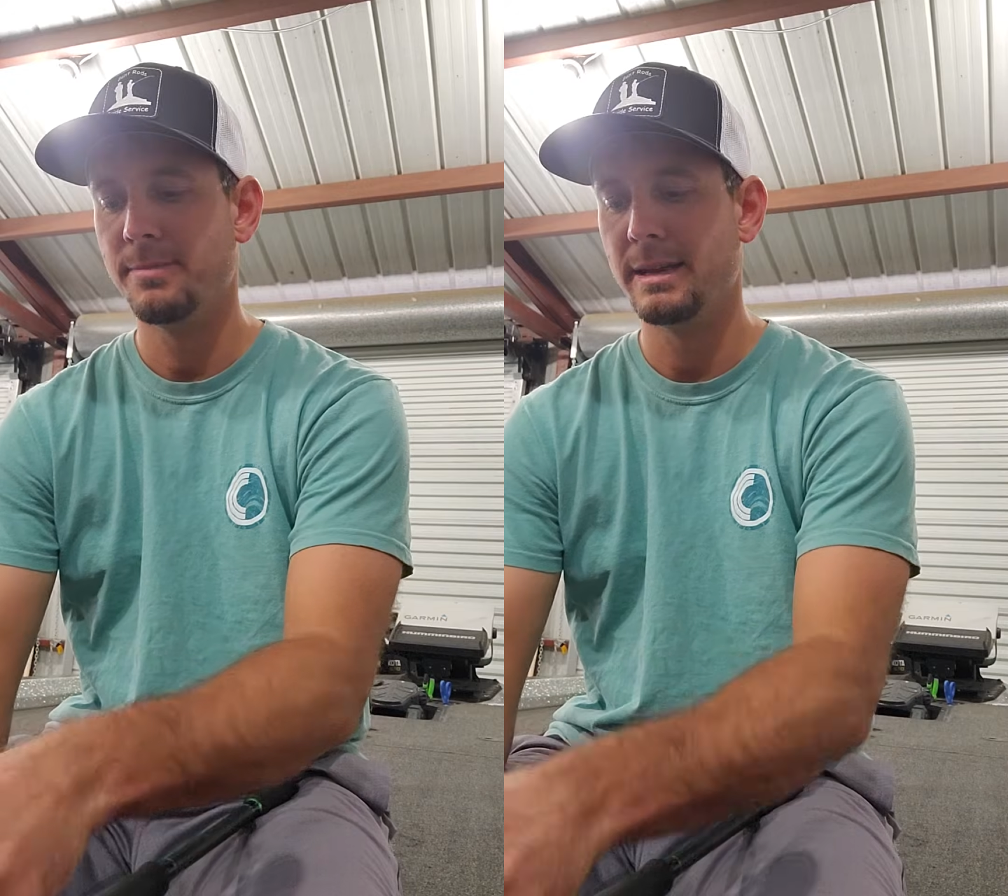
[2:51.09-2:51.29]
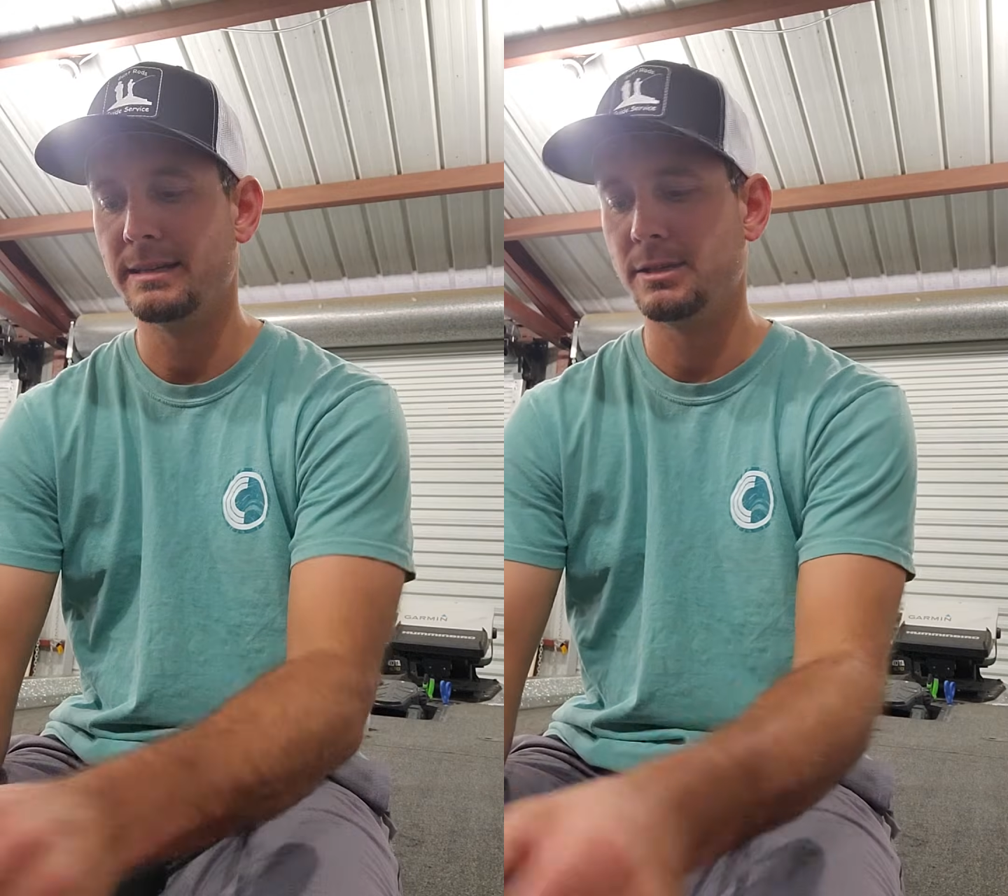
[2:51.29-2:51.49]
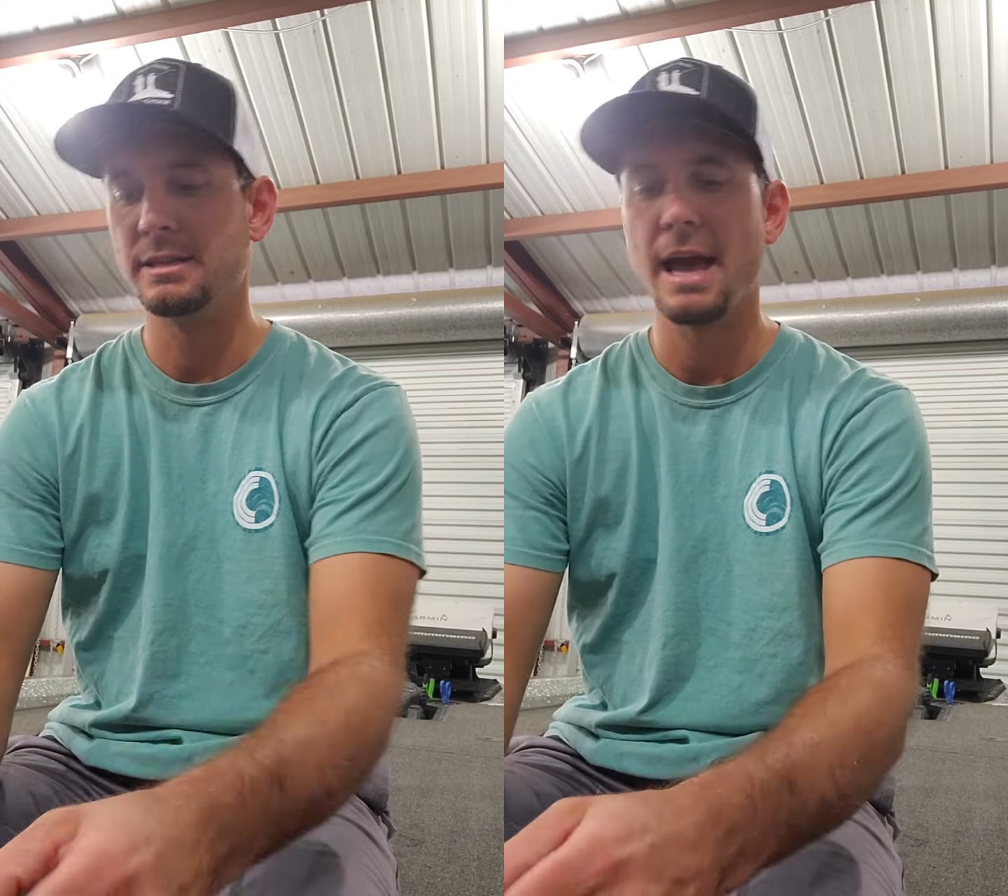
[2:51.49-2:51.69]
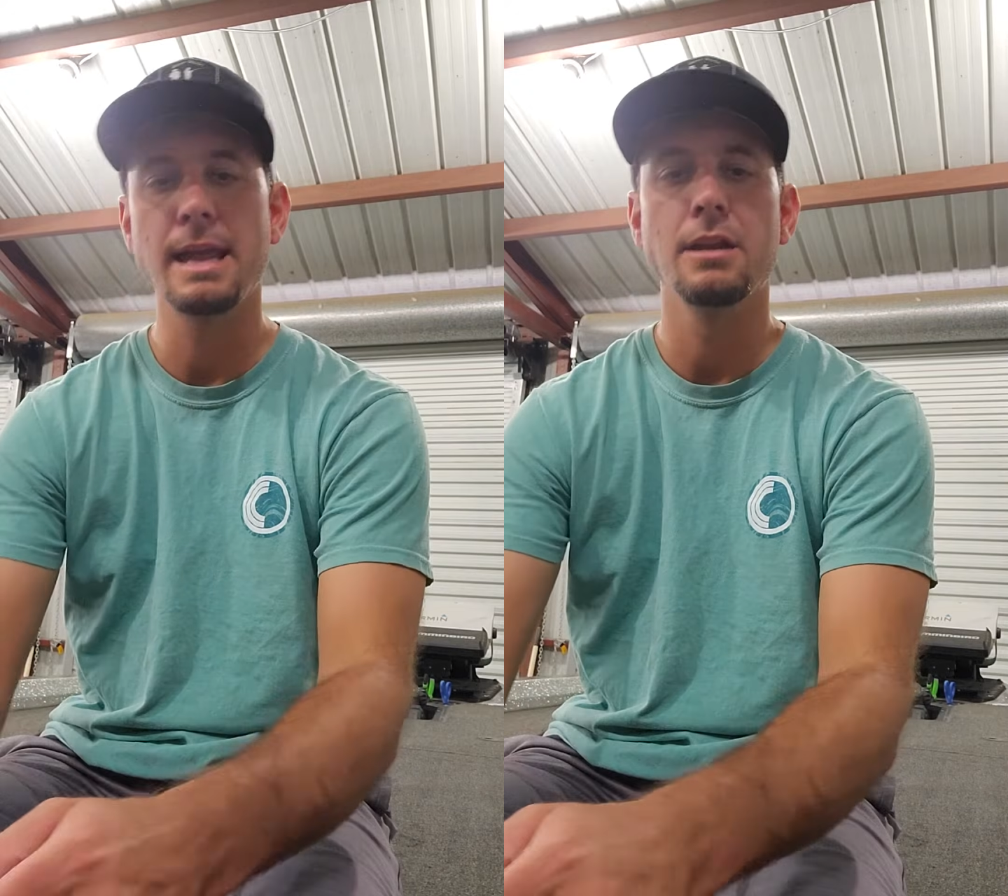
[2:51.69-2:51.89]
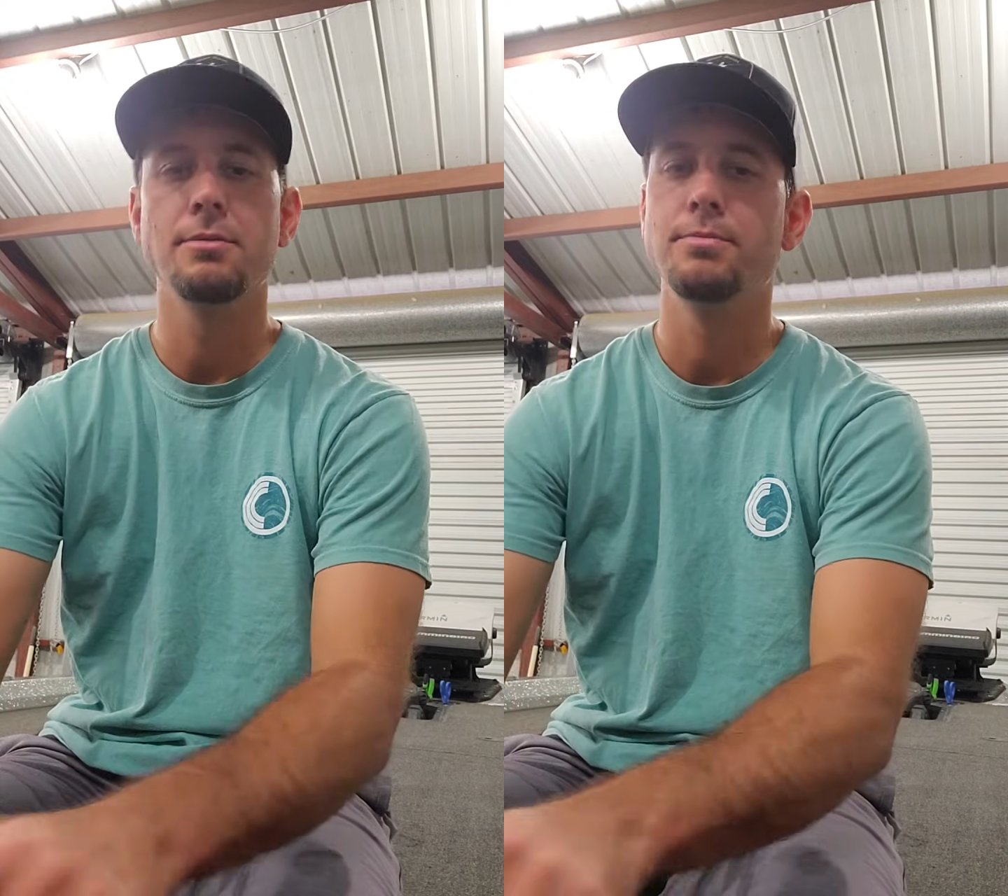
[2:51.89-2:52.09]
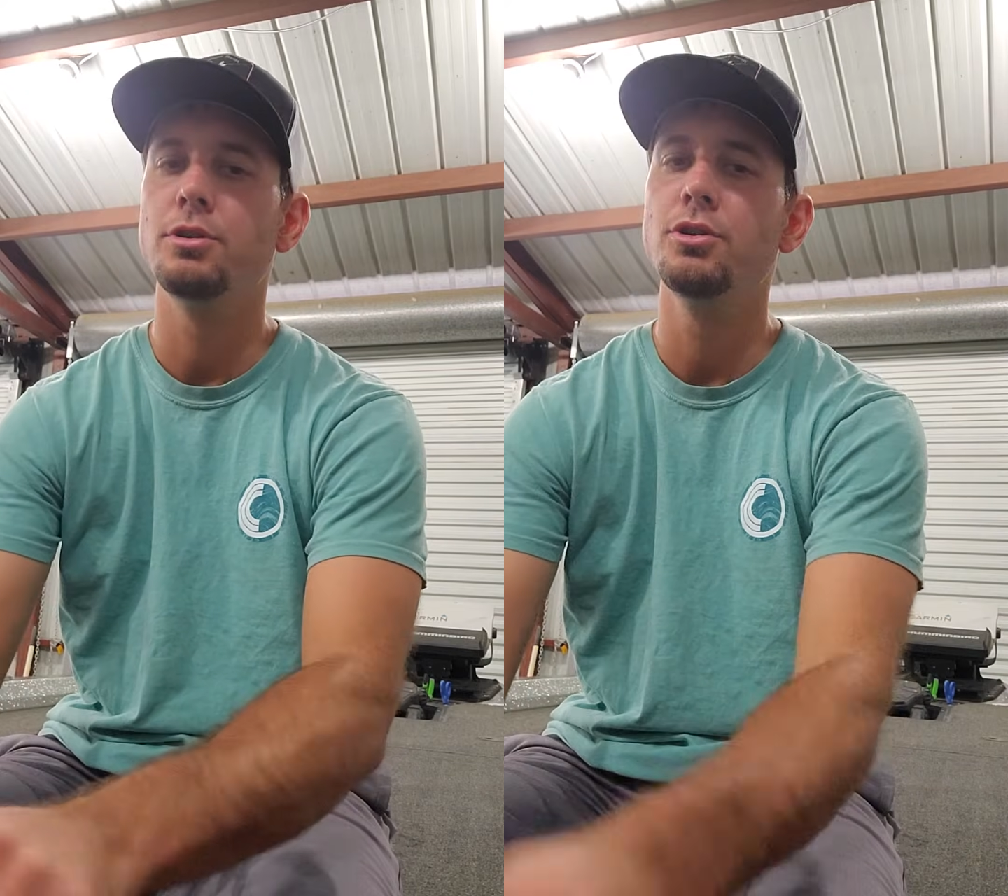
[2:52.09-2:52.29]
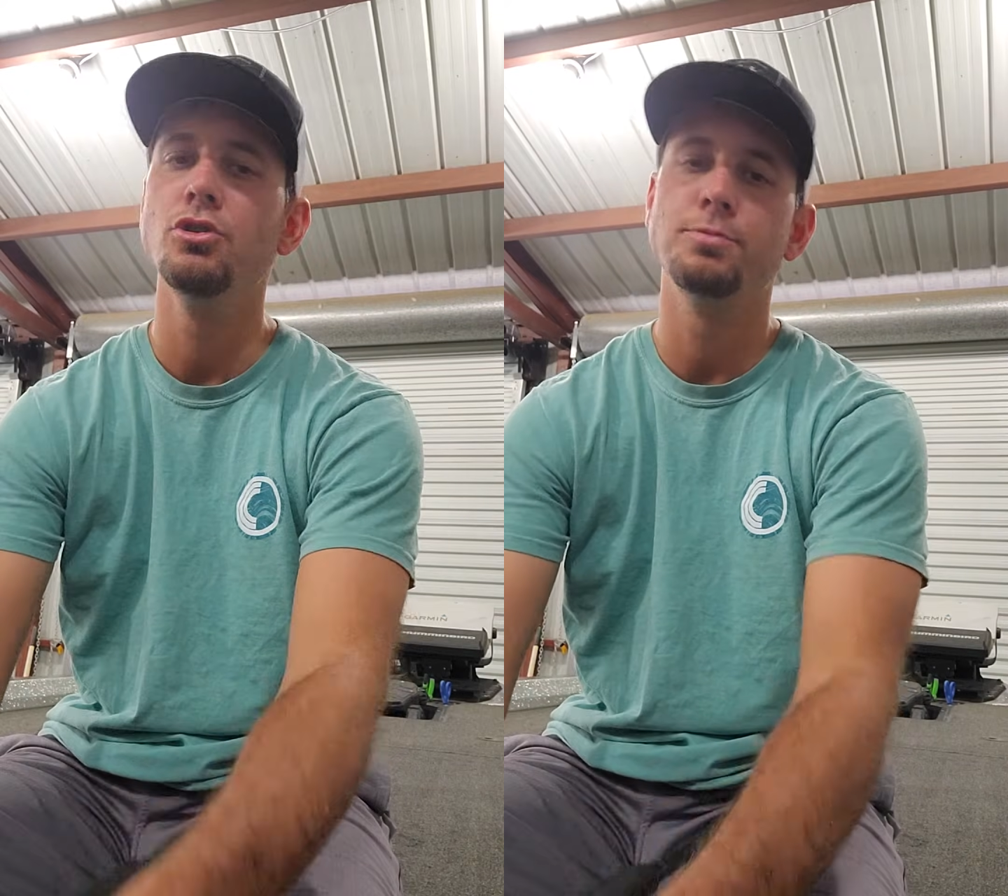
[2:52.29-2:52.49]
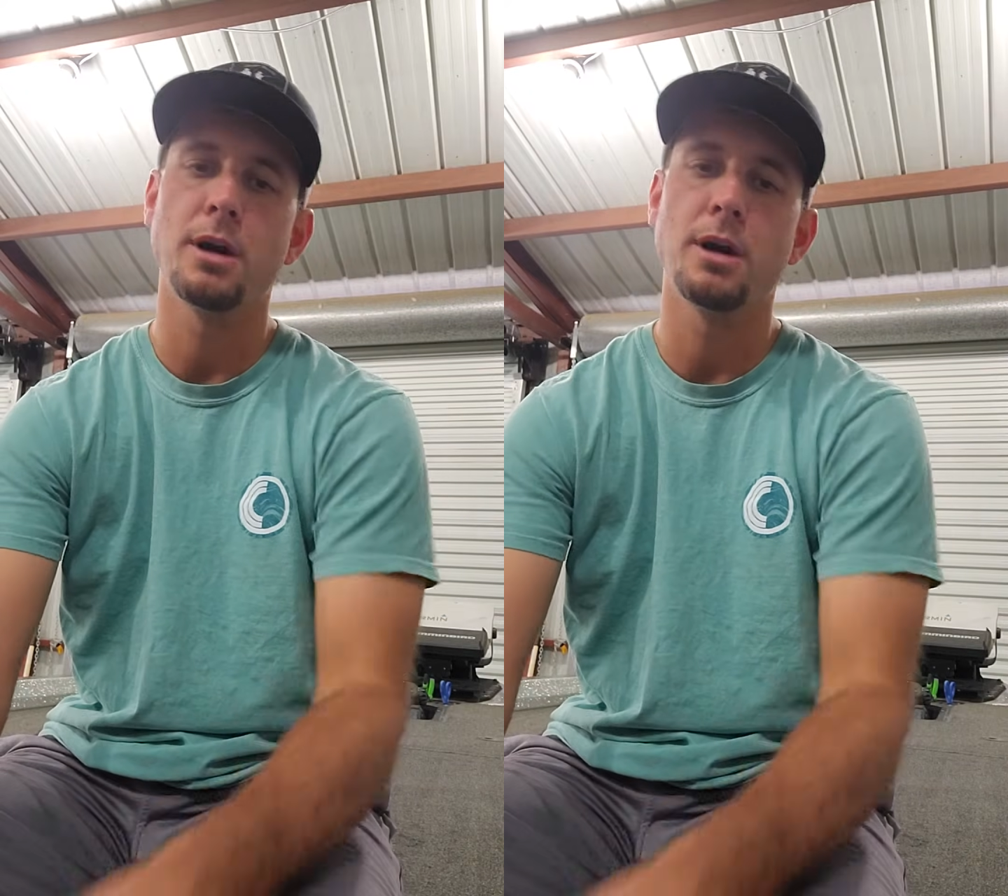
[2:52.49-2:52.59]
is gaining huge